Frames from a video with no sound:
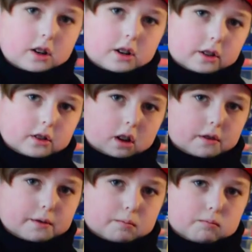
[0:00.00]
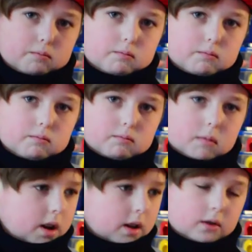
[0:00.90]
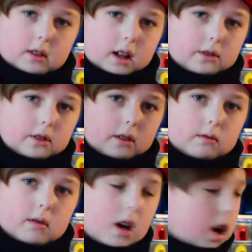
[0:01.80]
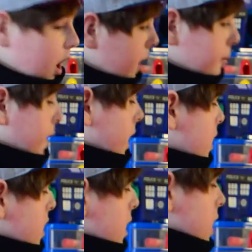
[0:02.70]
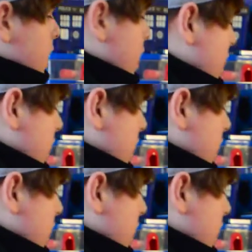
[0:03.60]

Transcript: in this scarf? I'm just asking. Um, but uh,